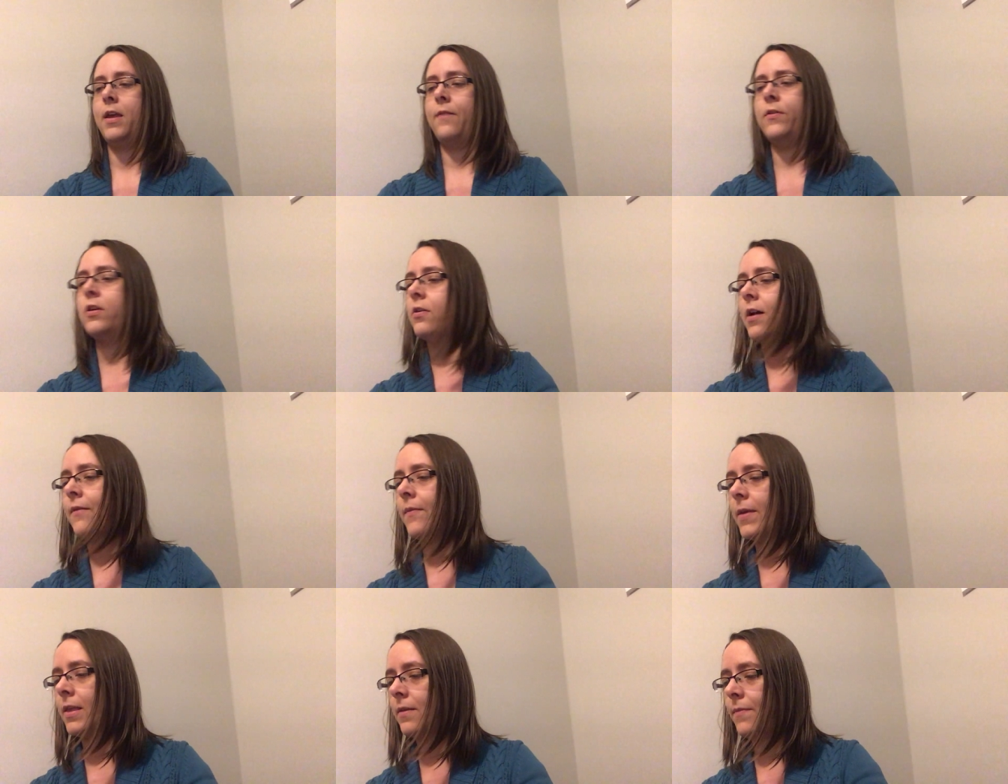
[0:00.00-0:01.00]
If you don't have a
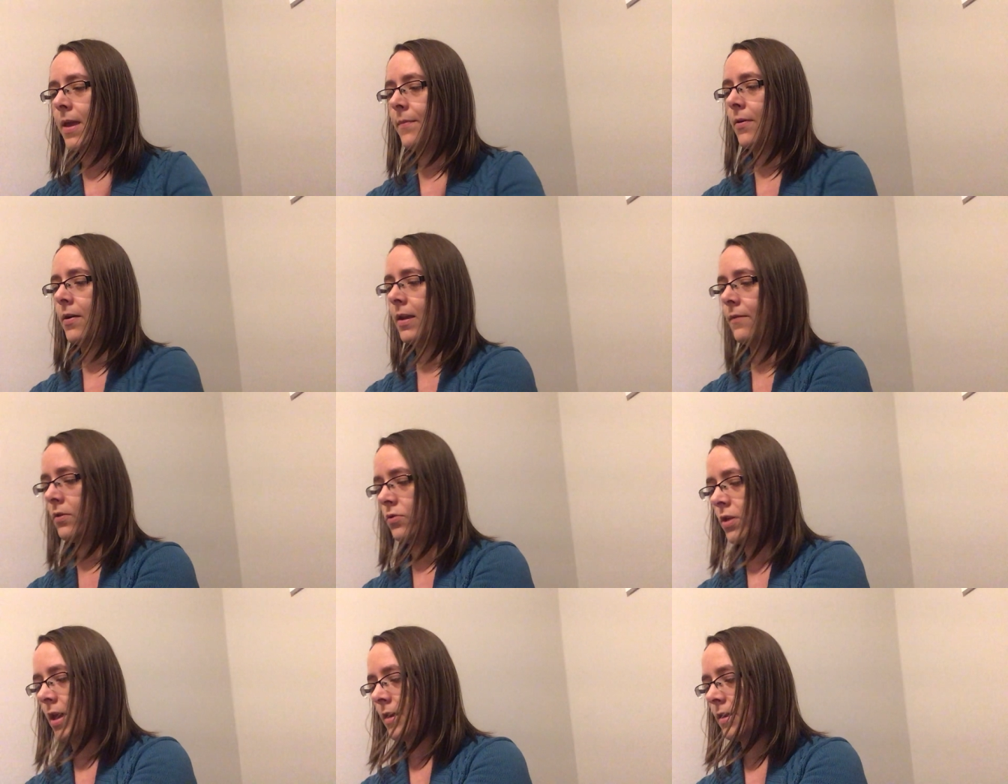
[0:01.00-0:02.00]
piece of paper, I'll give you
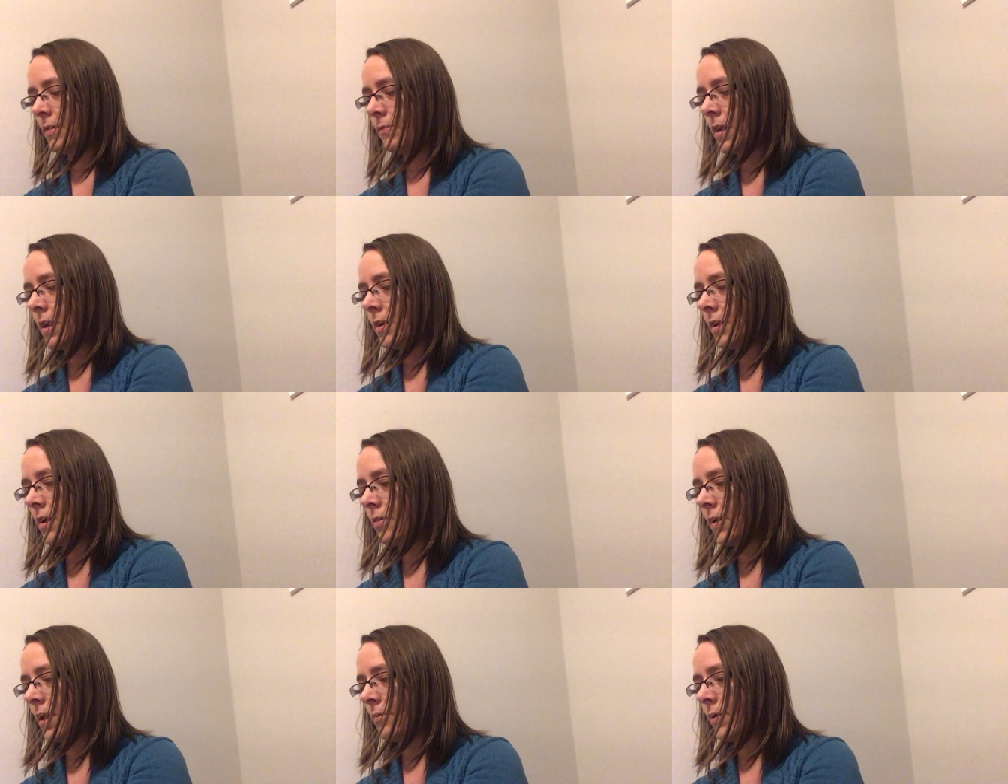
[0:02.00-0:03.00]
just a minute to go
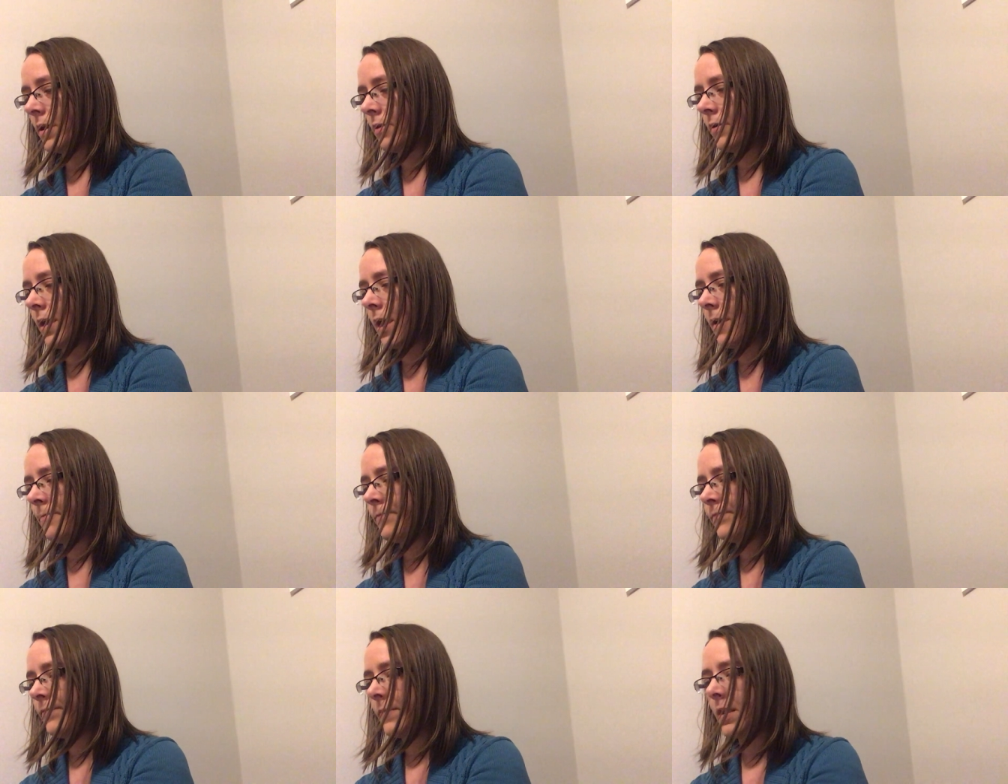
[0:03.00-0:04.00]
get one, okay?
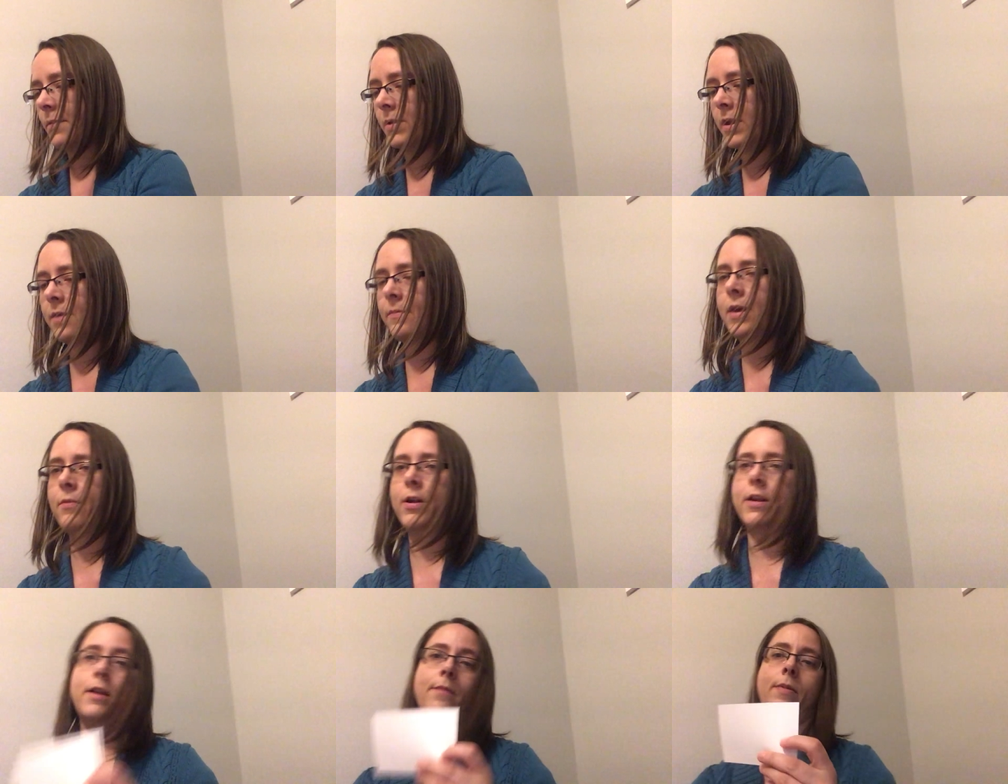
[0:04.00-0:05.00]
I'm going to get my
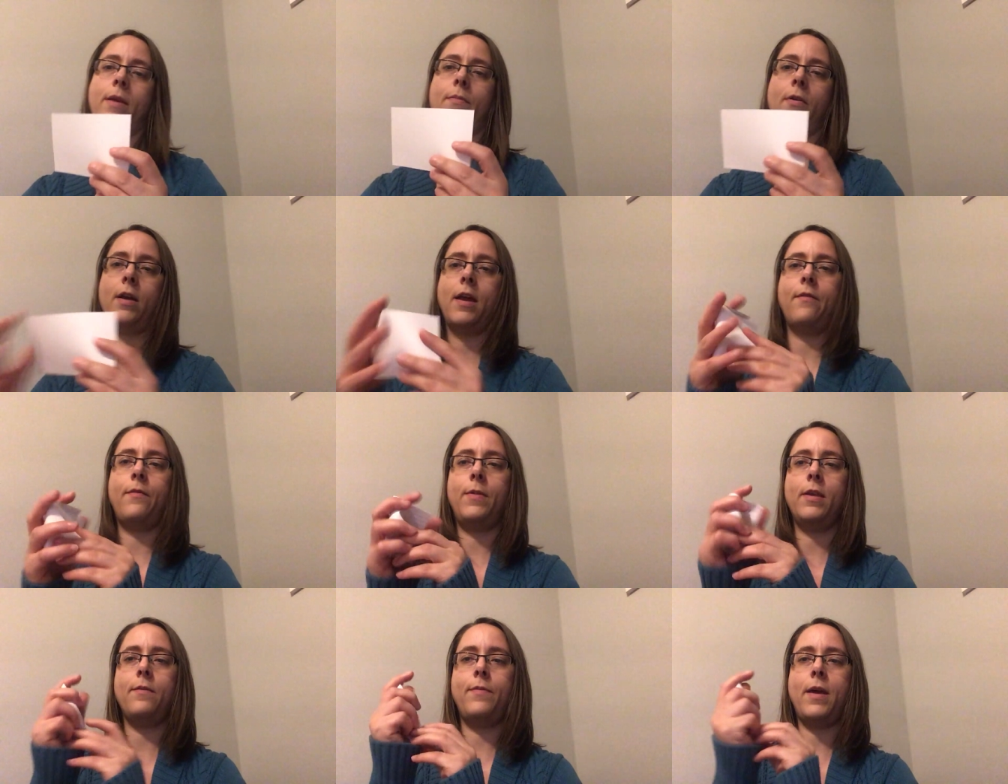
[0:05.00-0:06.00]
wadded up paper. I have a
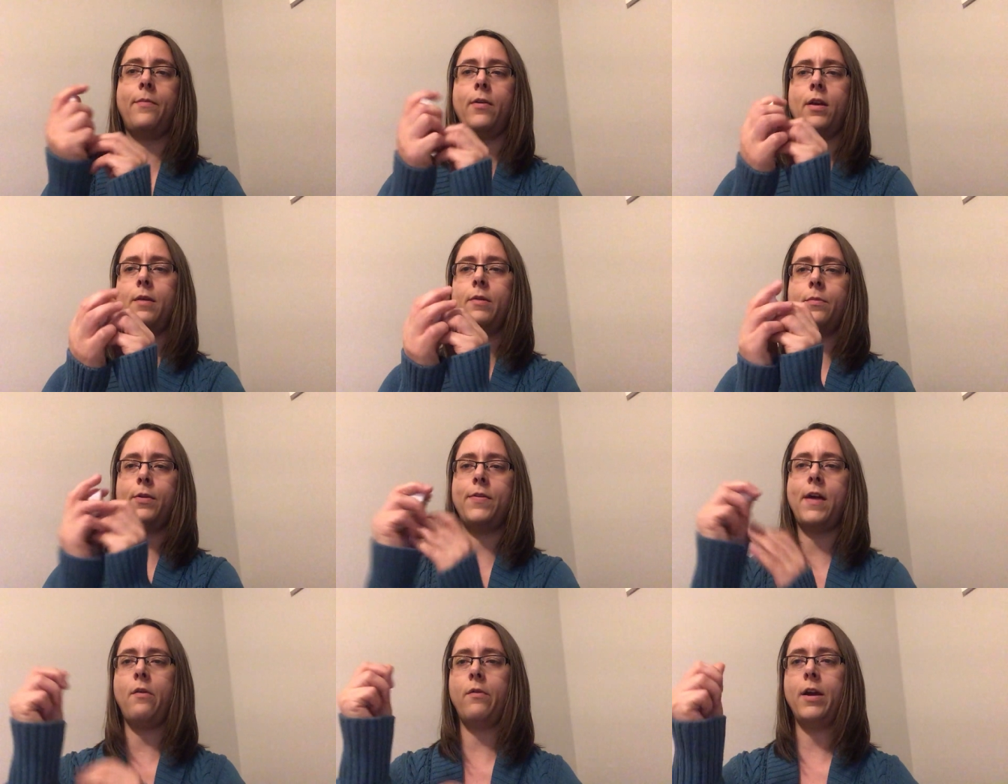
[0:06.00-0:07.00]
piece of paper, and I'm going to put
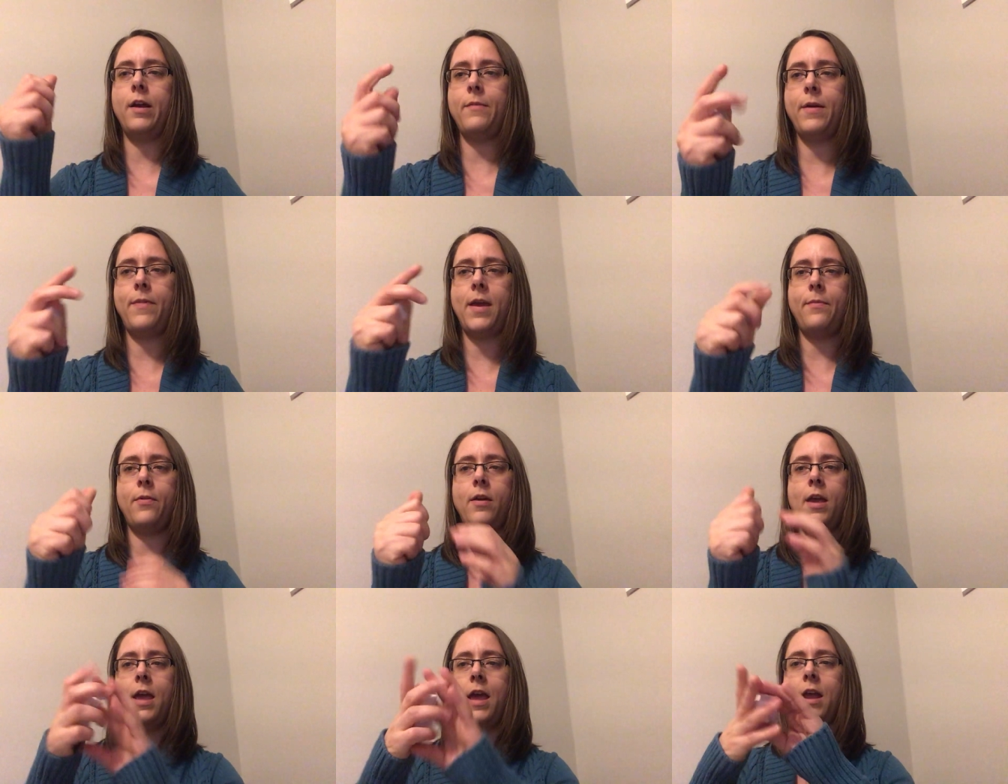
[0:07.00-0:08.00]
that worry on my paper,
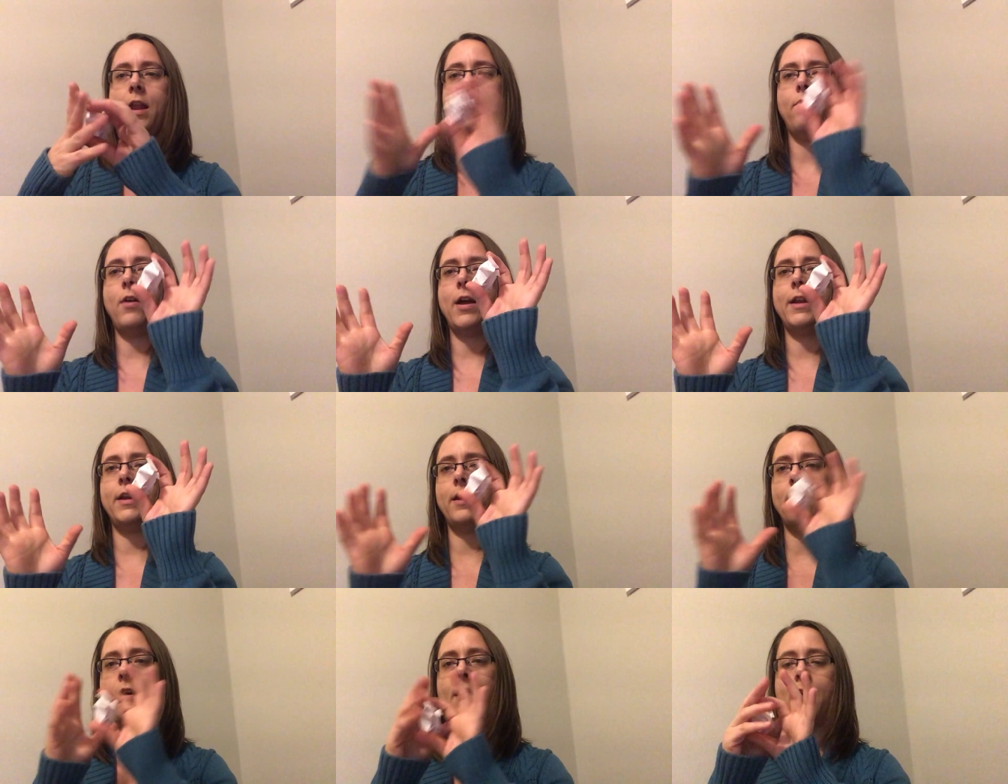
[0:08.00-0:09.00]
and I've wadded it
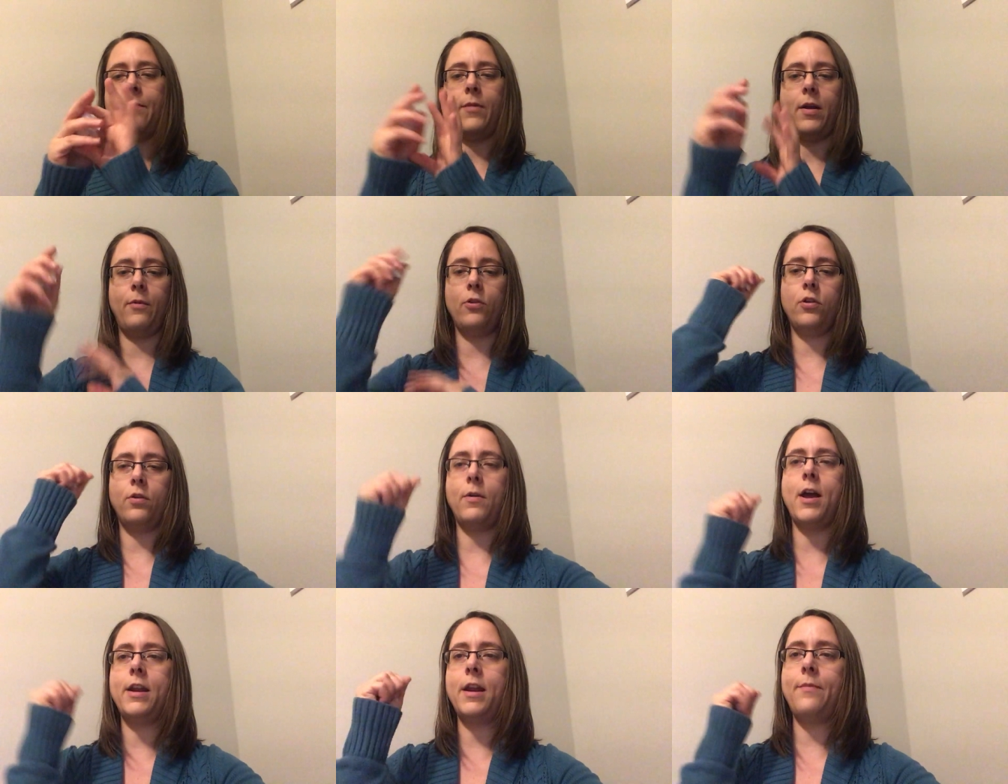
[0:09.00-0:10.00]
all up. I want you to
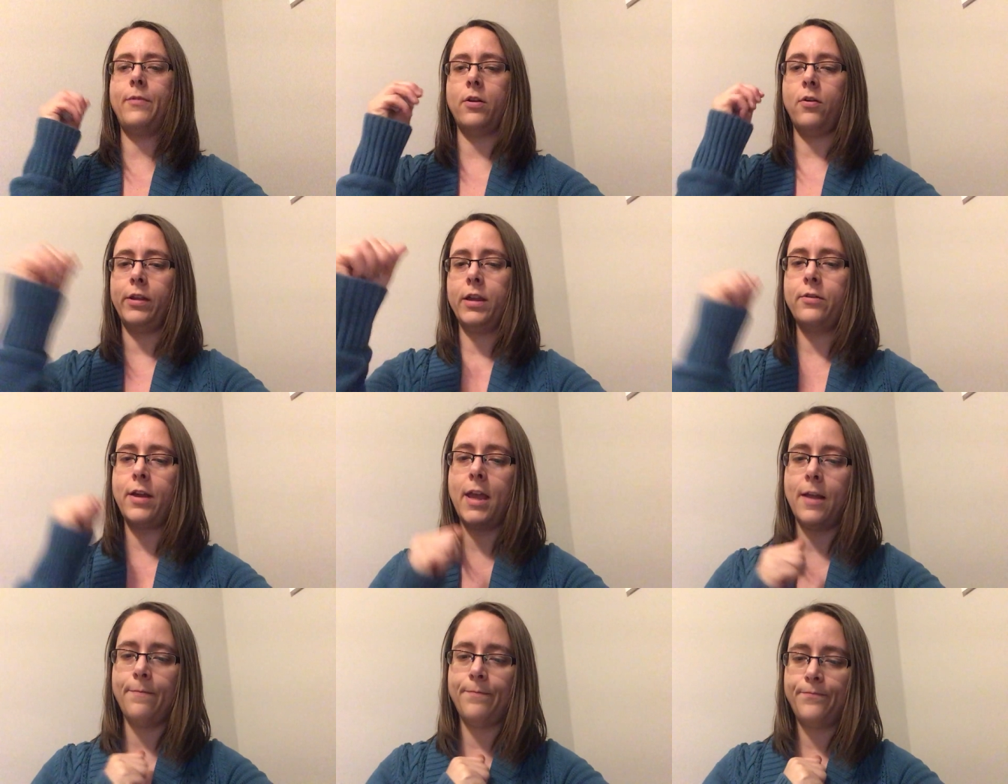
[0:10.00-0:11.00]
wad it up and hold it in your
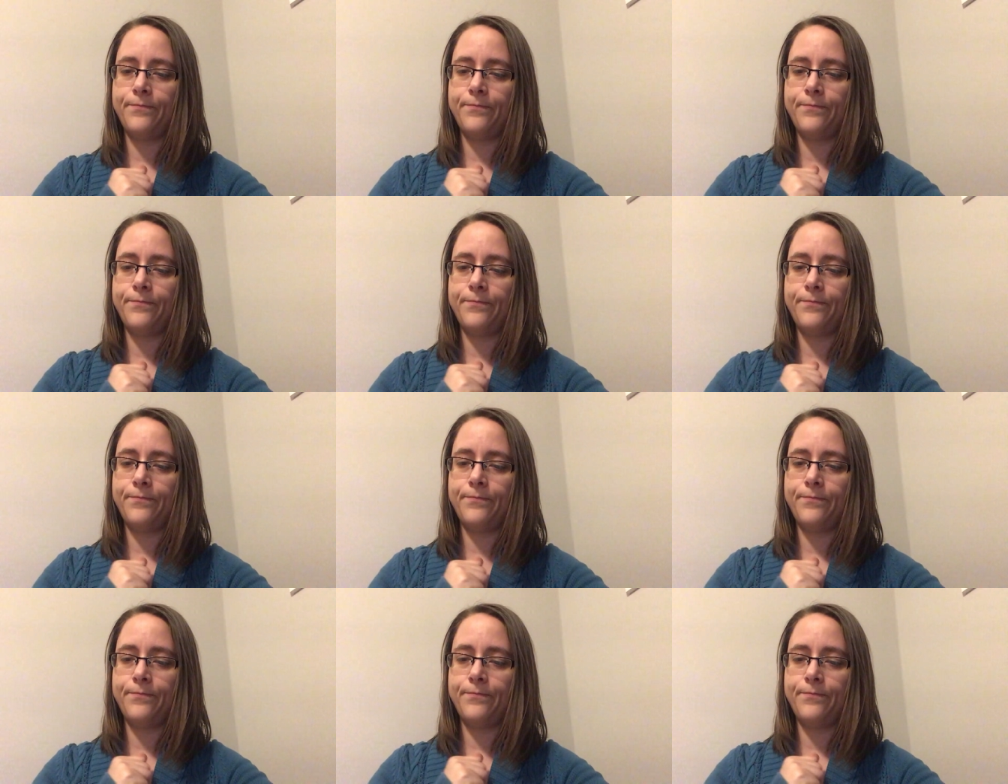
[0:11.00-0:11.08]
hand.